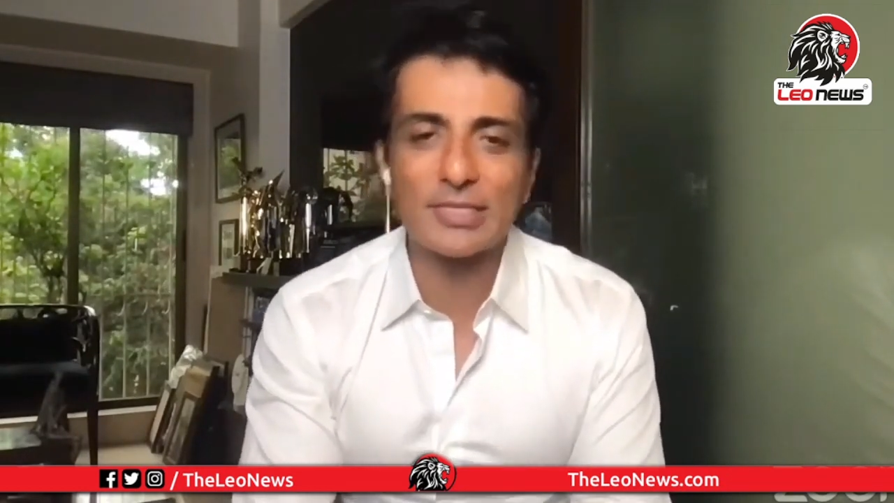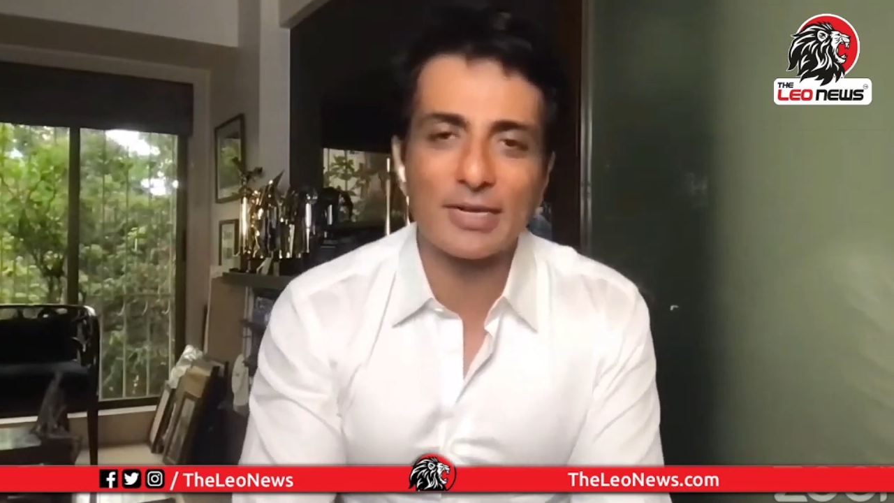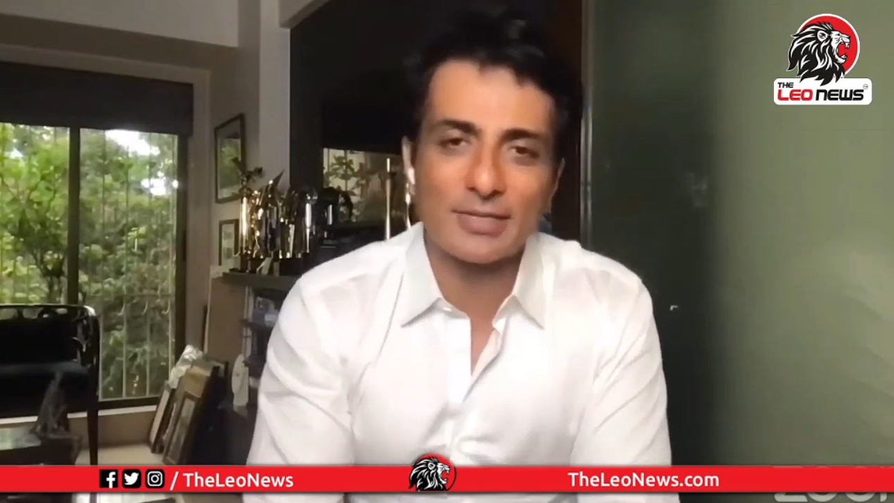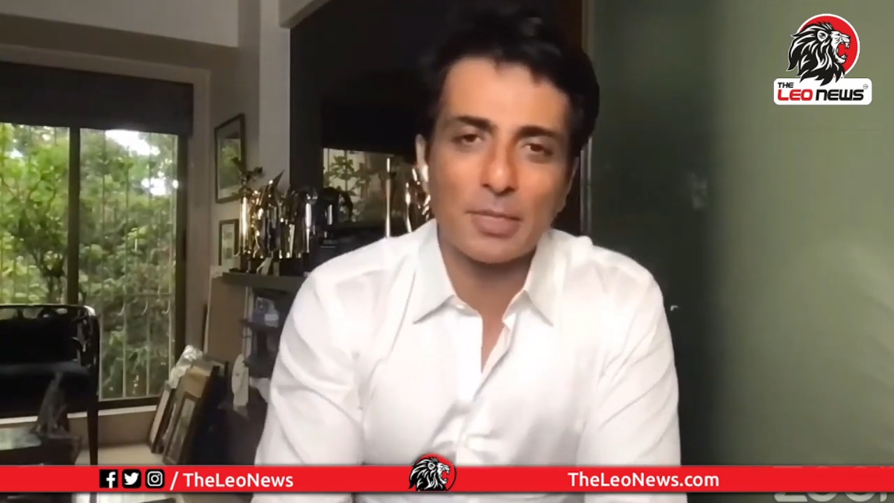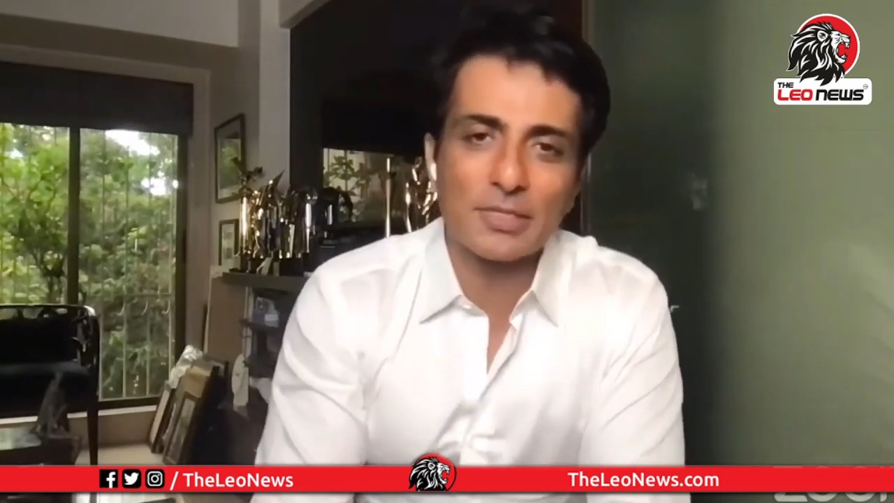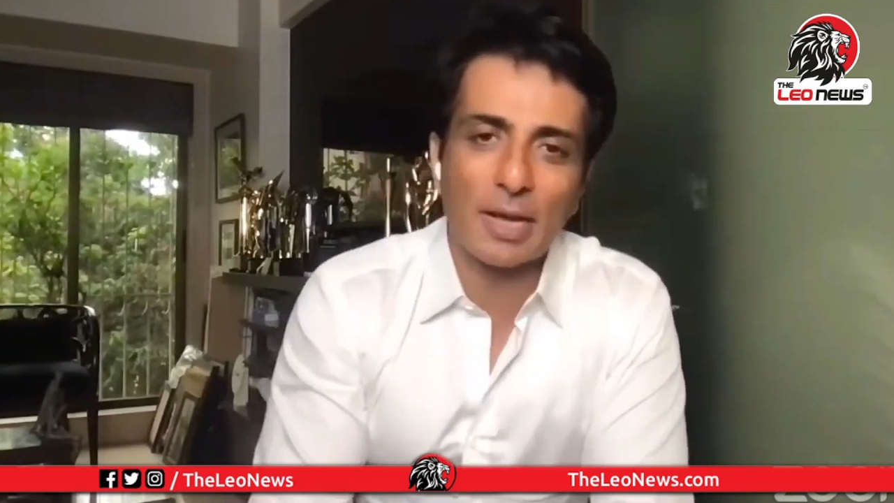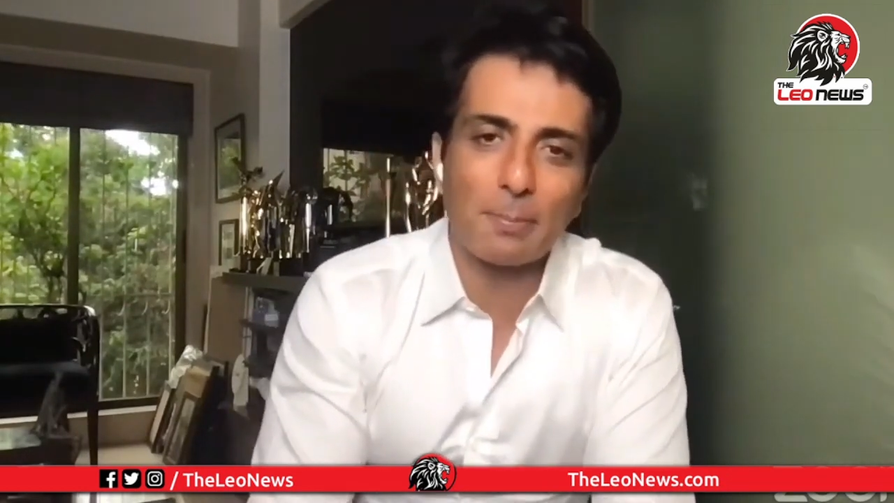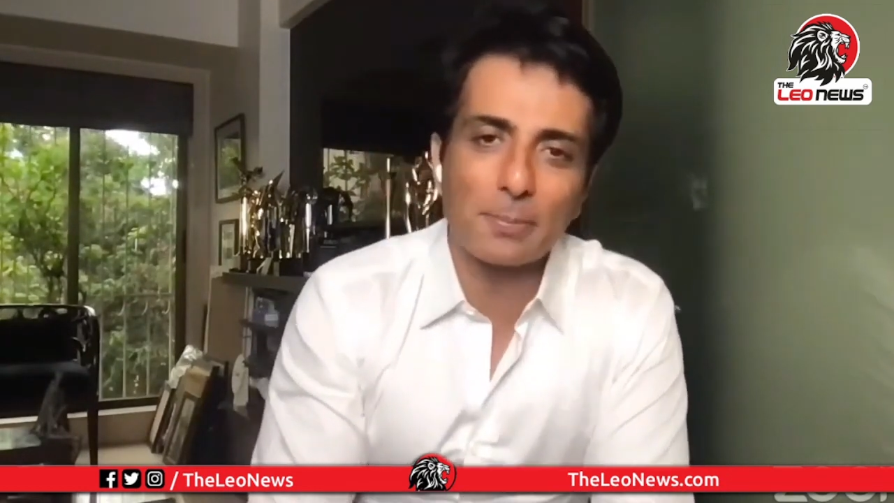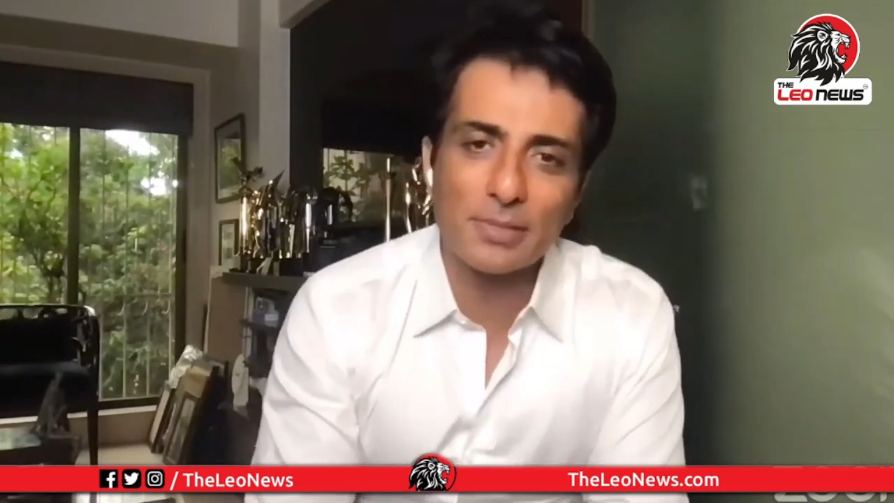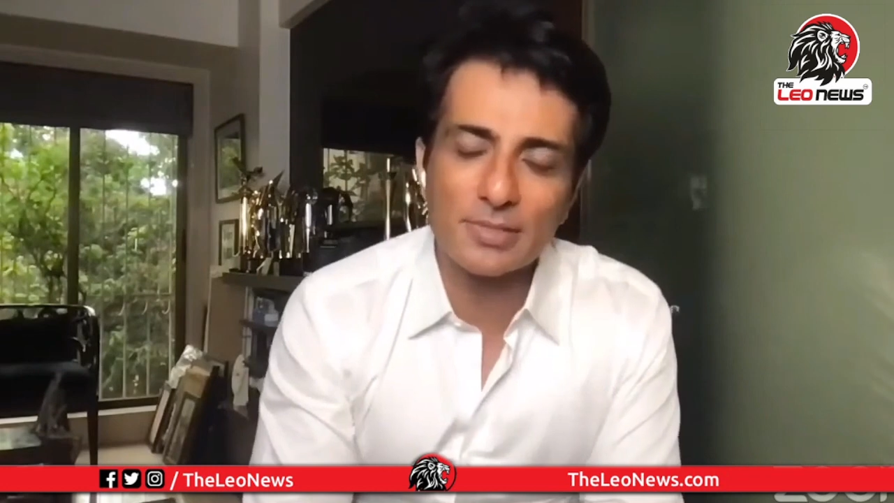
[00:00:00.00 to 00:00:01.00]
set some
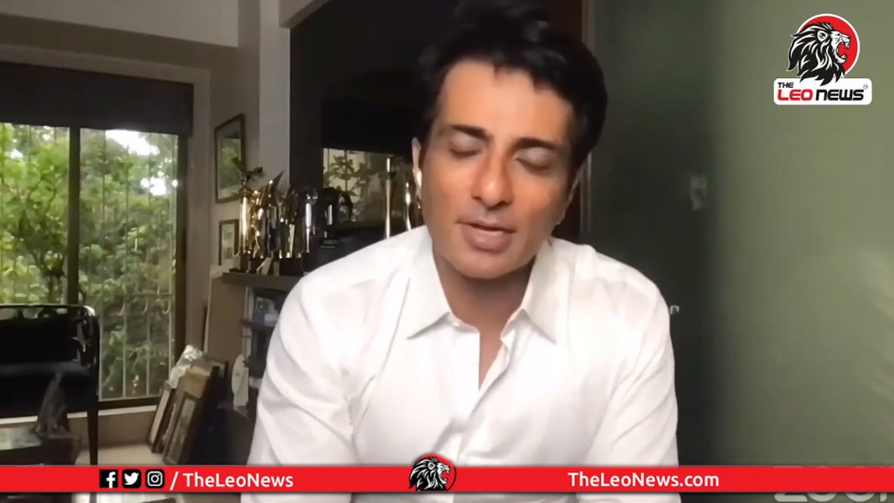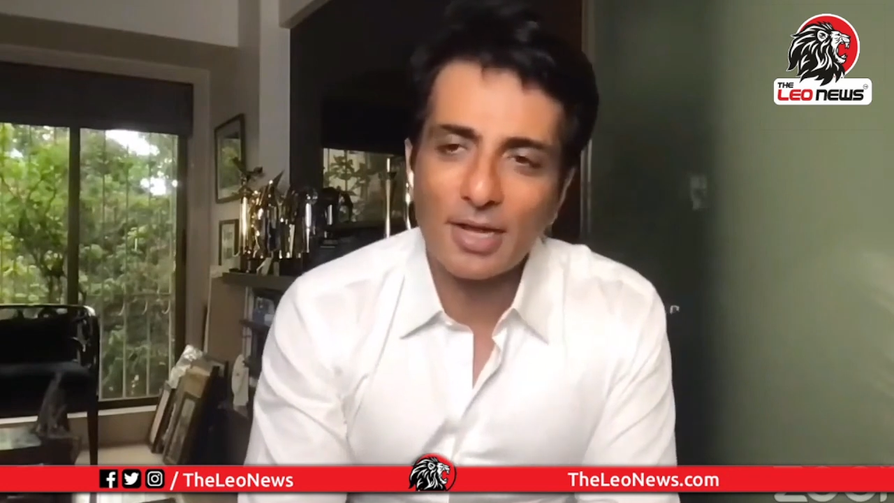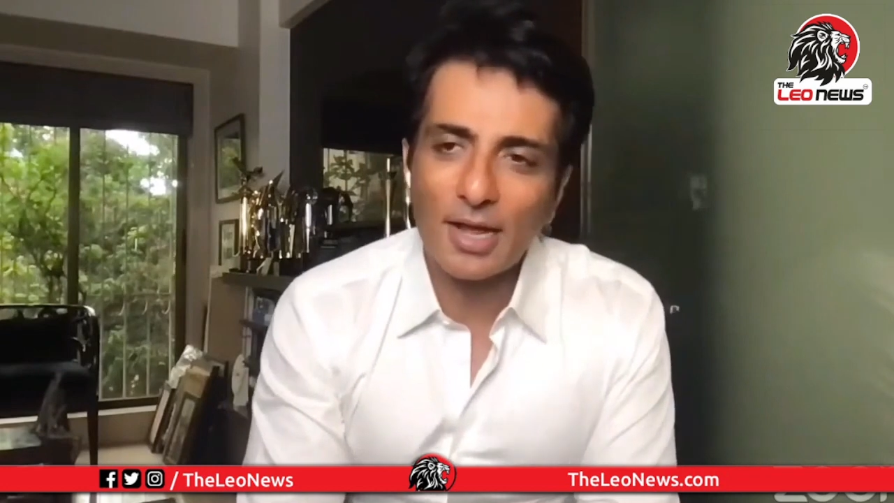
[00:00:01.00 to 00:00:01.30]
examples,